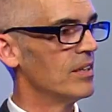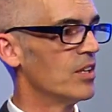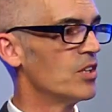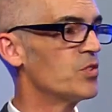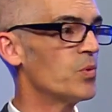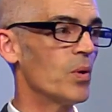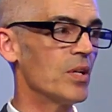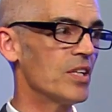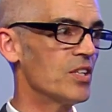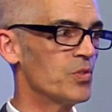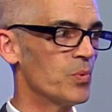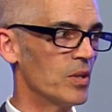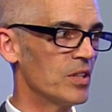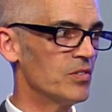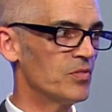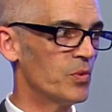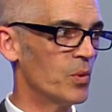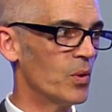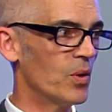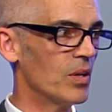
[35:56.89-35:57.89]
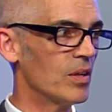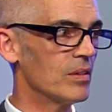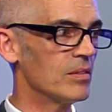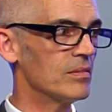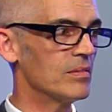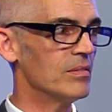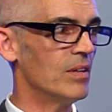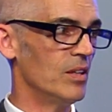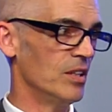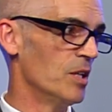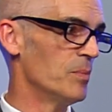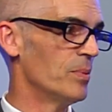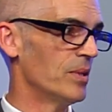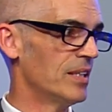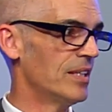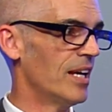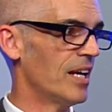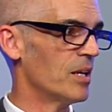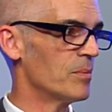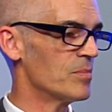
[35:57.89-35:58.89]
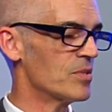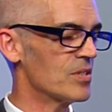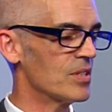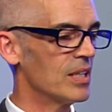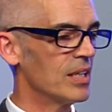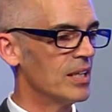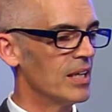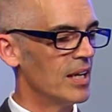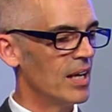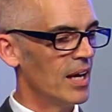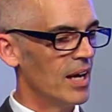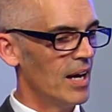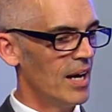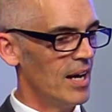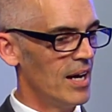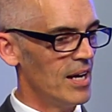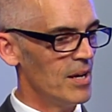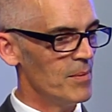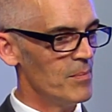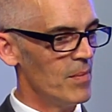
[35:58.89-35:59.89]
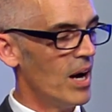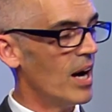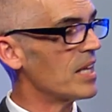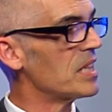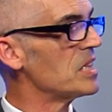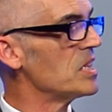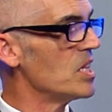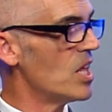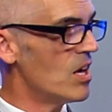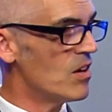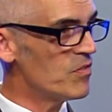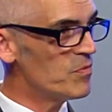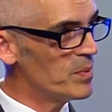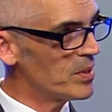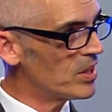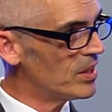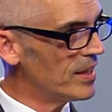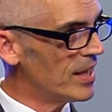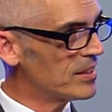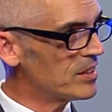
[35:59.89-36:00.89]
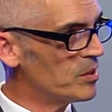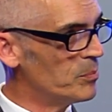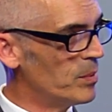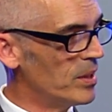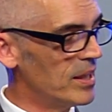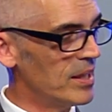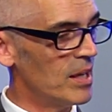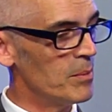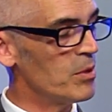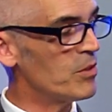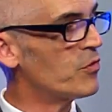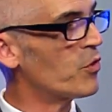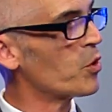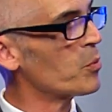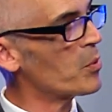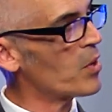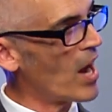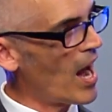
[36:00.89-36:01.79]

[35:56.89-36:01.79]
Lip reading: the 2024 Olympic Games. I love being on that committee. I'm a former